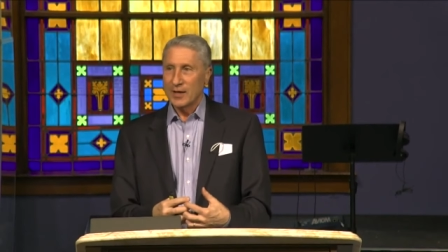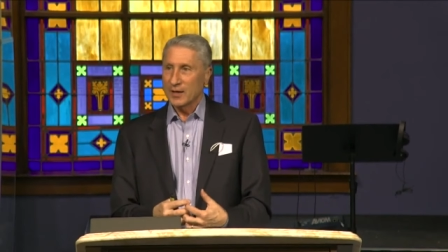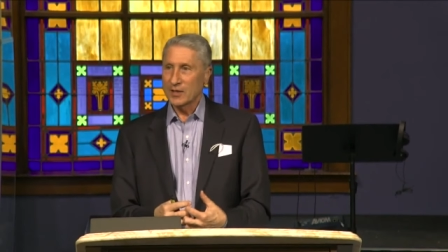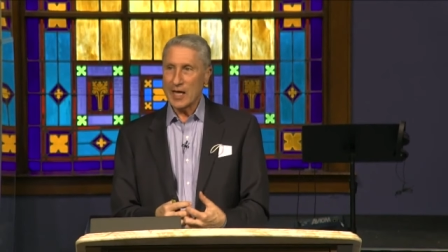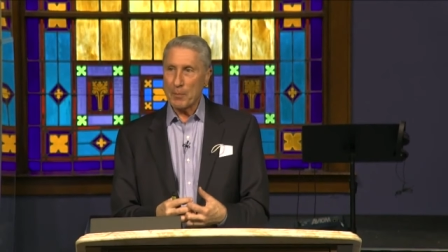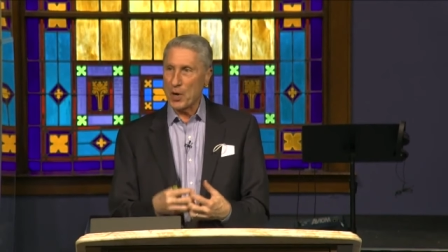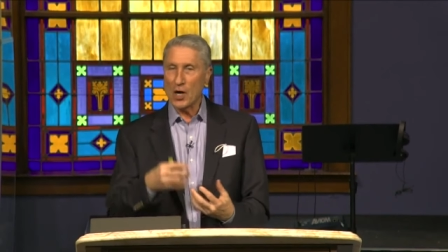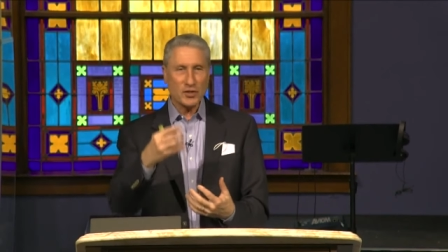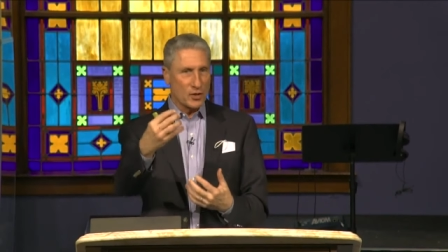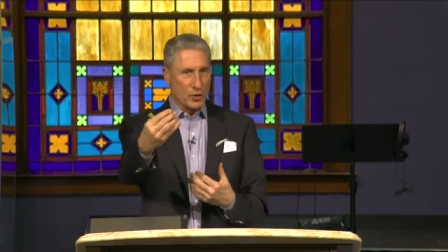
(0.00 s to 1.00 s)
Because that
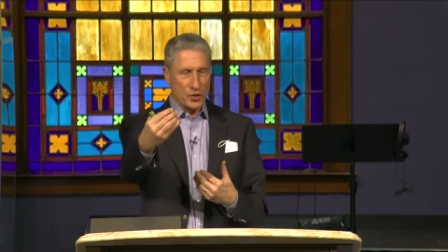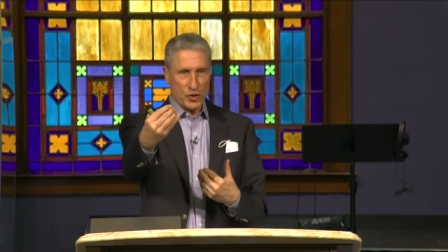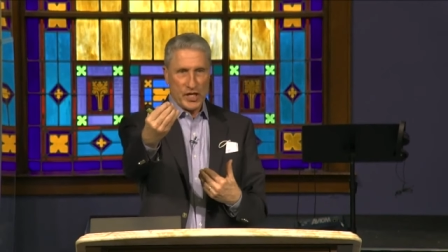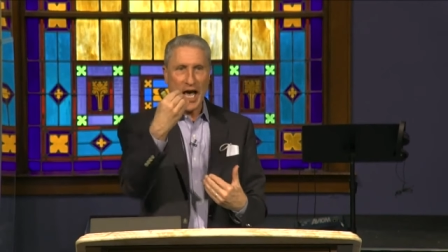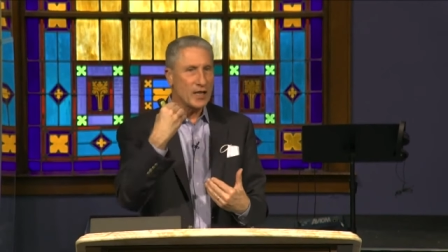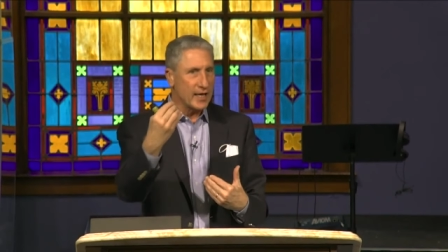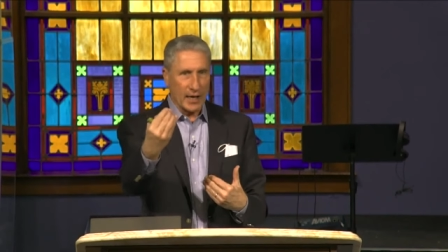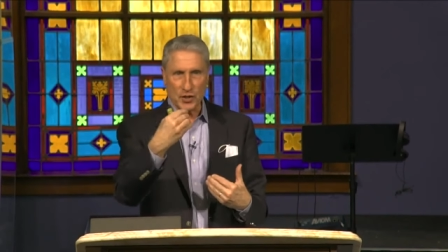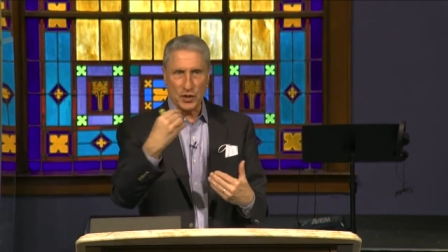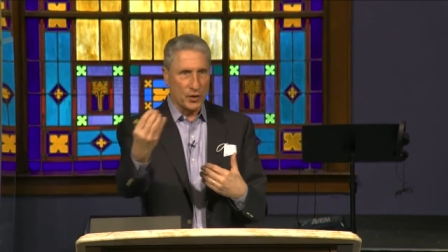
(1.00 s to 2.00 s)
person who's yelling
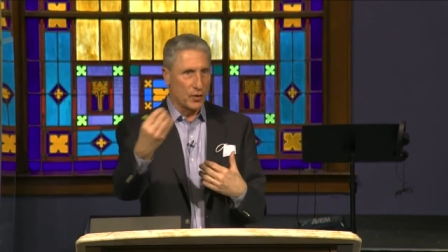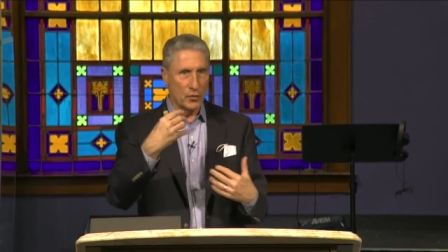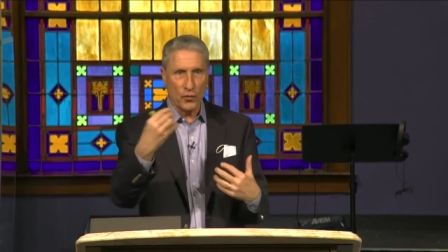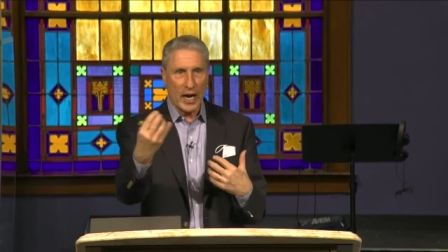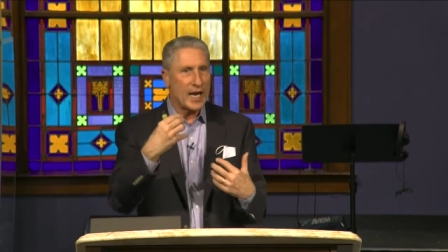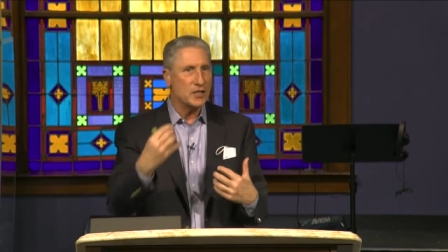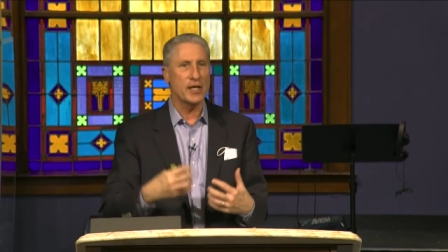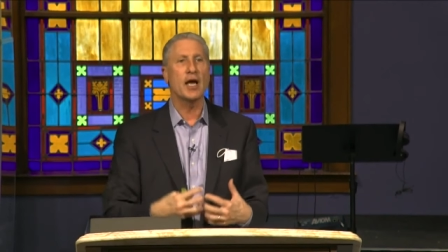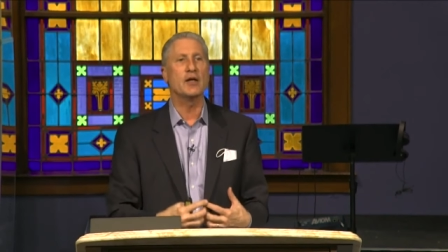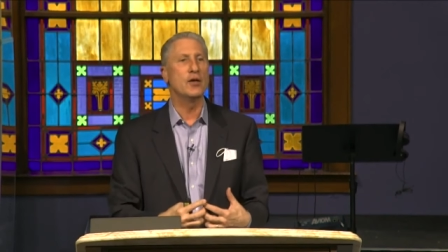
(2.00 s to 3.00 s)
at you and
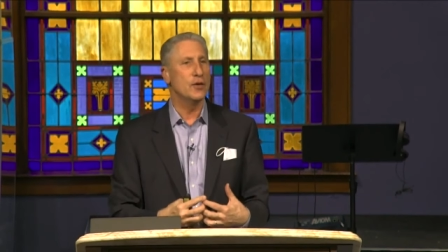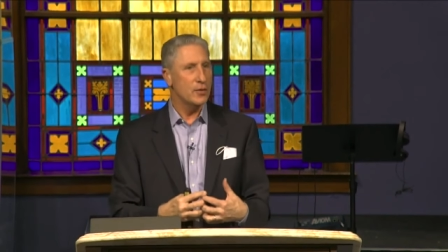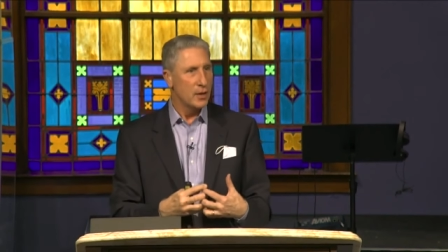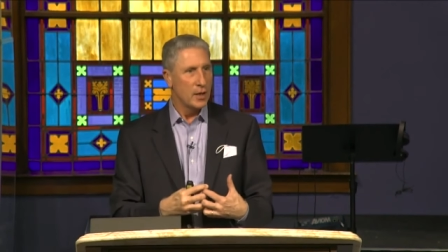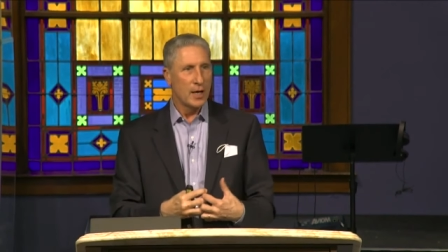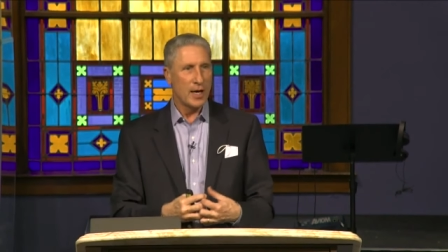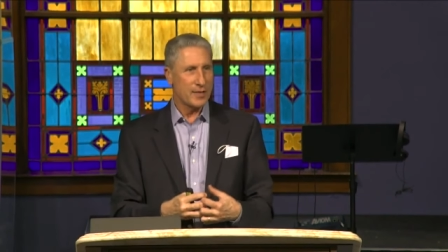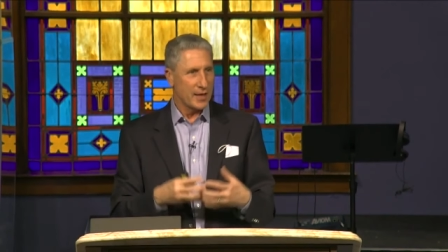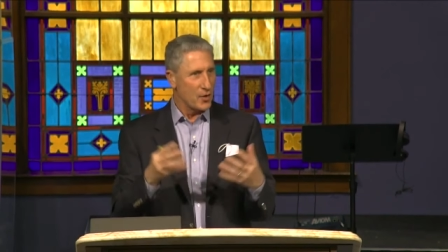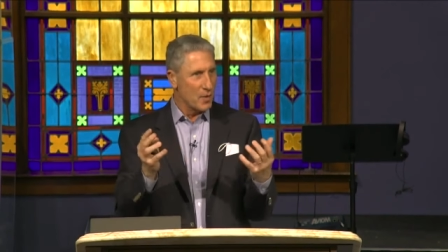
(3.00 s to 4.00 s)
raging at you, I
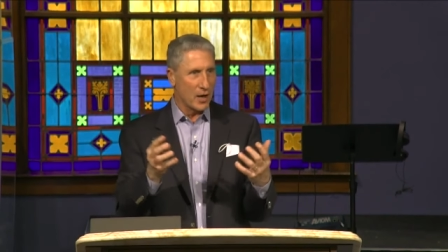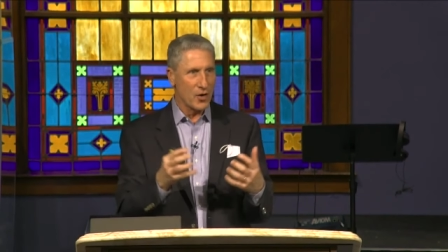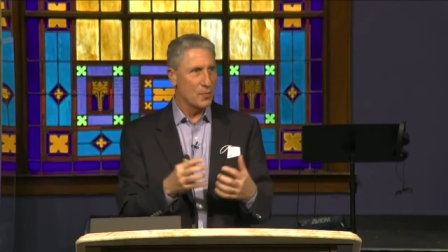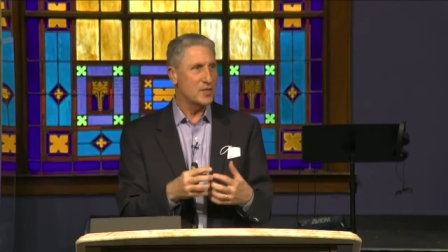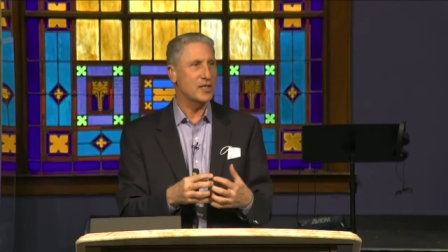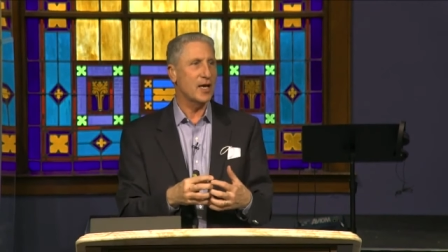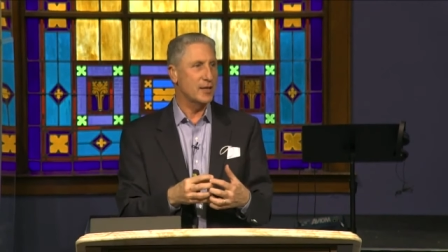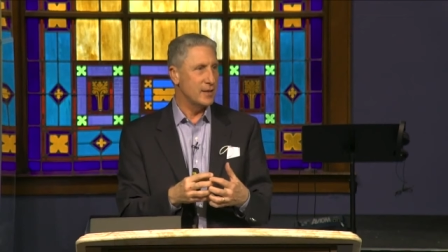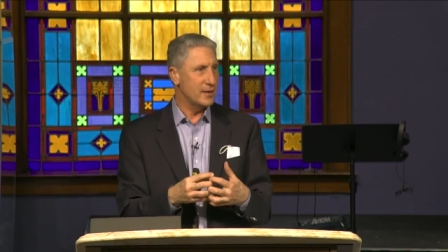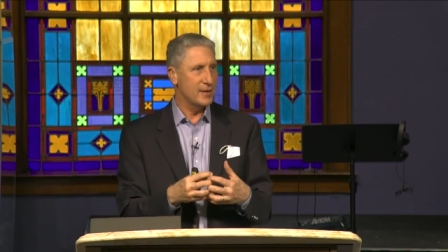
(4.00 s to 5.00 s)
think you might have heard me say
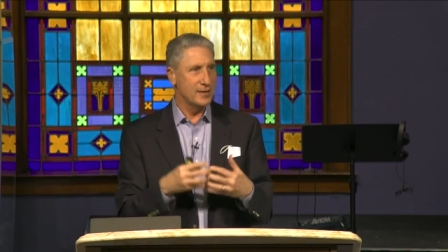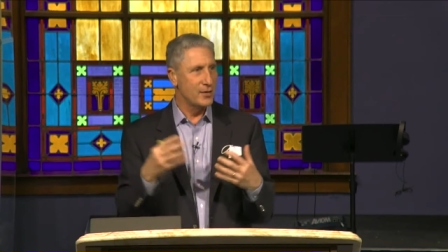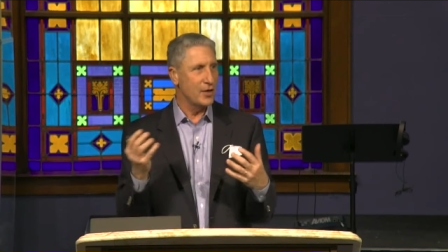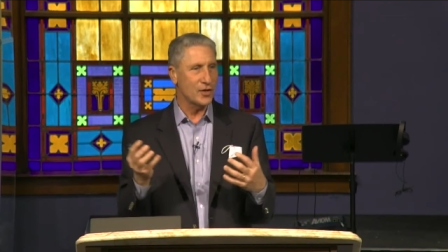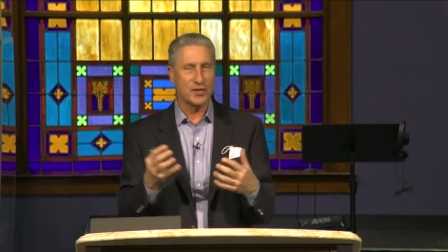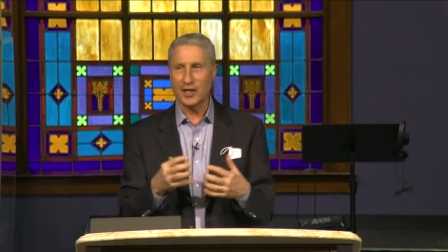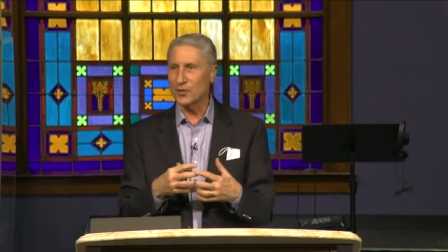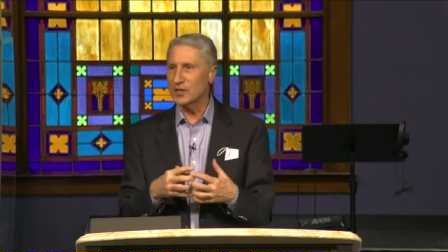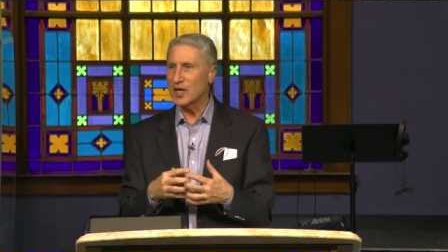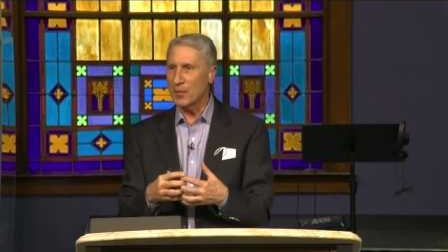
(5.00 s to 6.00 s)
in, in, New York City
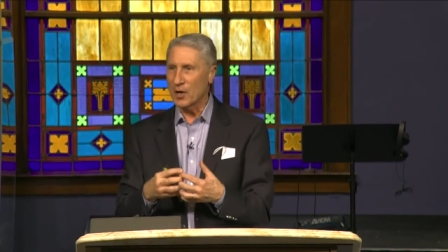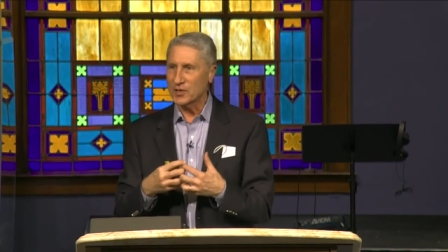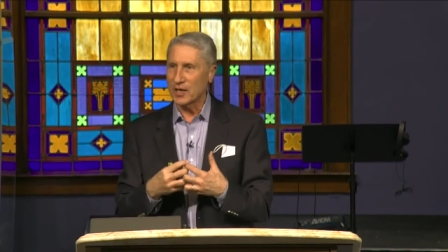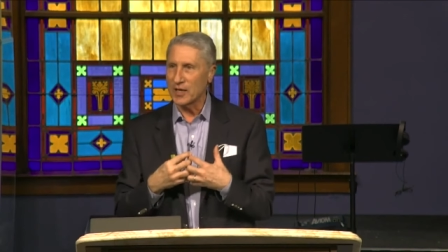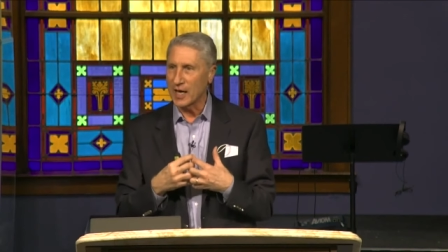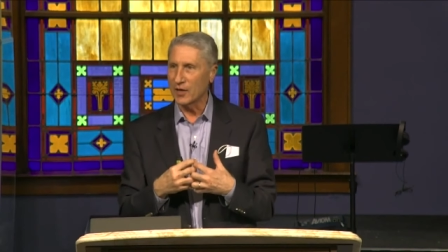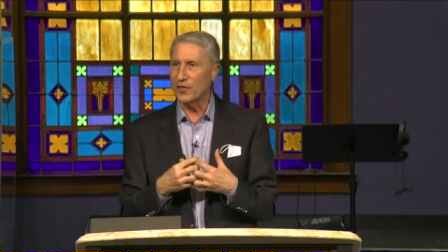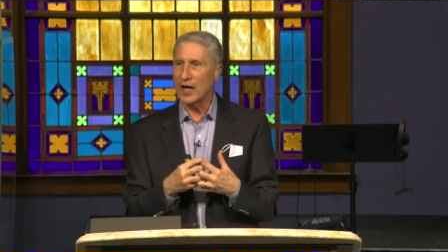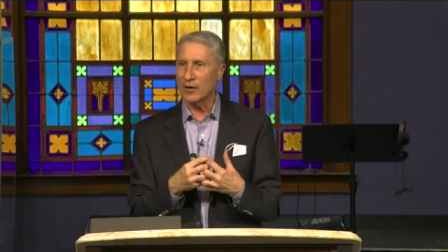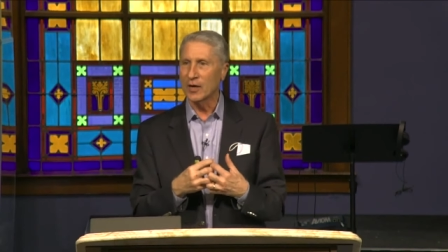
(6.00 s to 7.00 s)
one time, I was on the
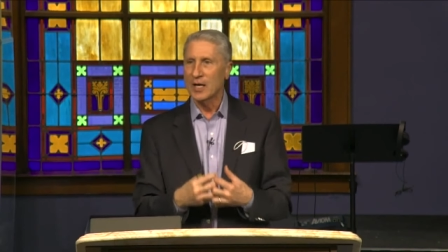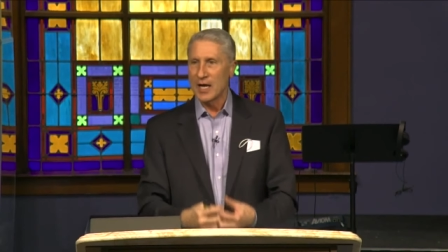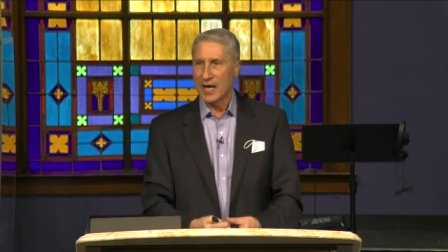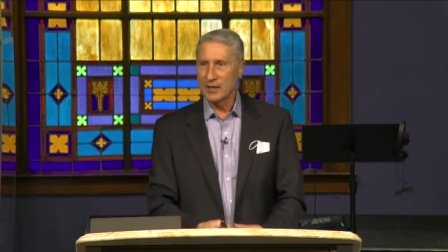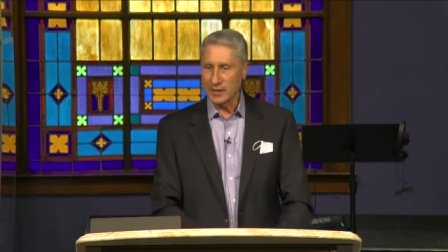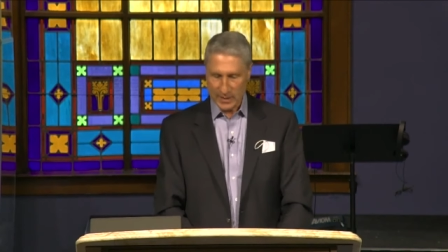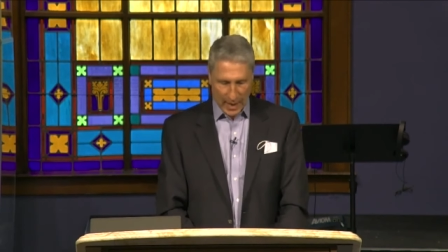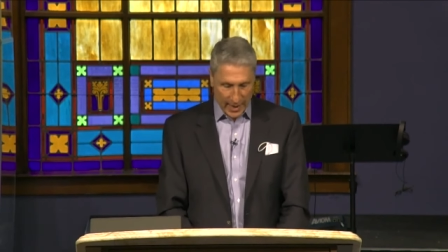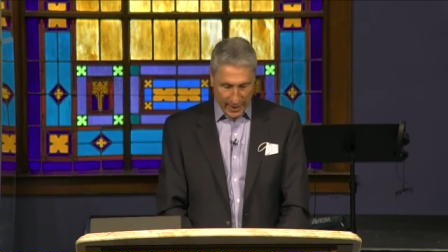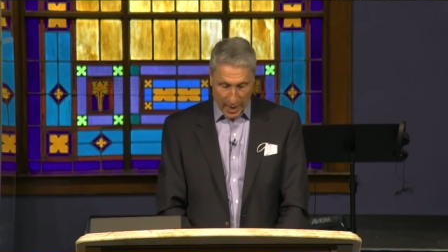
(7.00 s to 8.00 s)
elevator, and this
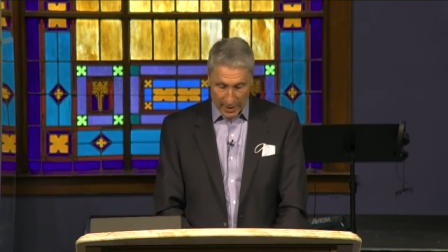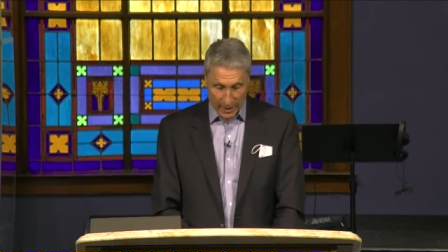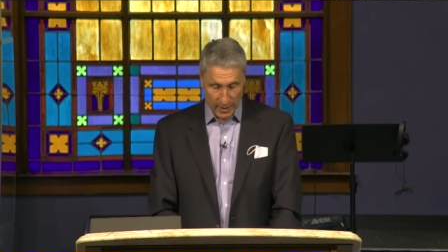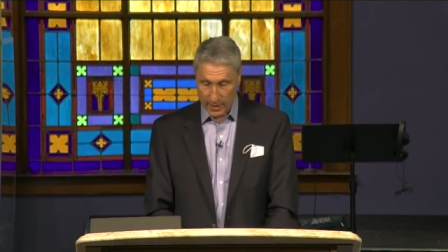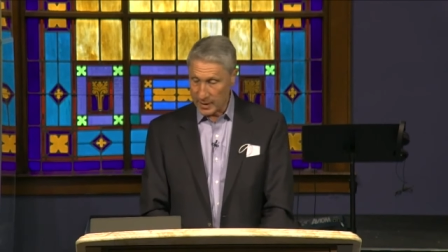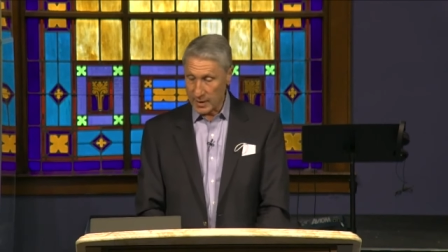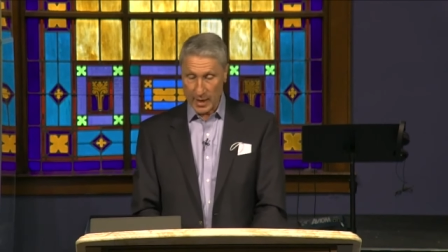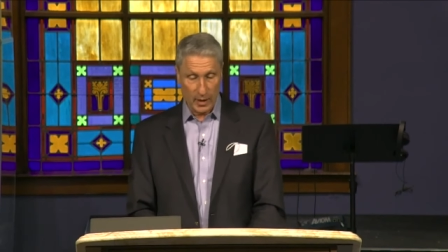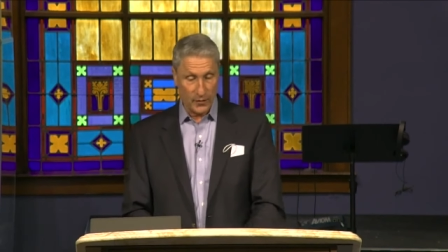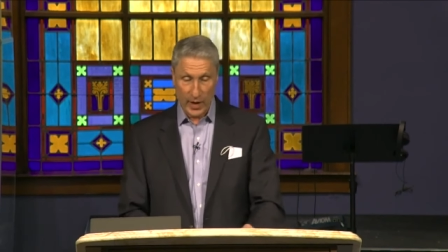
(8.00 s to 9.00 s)
guy got in, in the
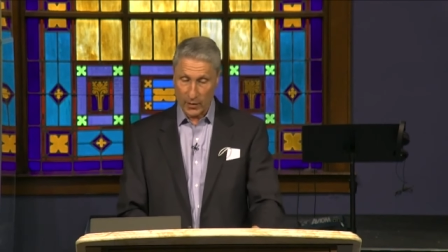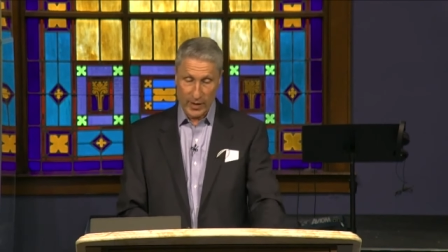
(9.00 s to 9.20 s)
elevator.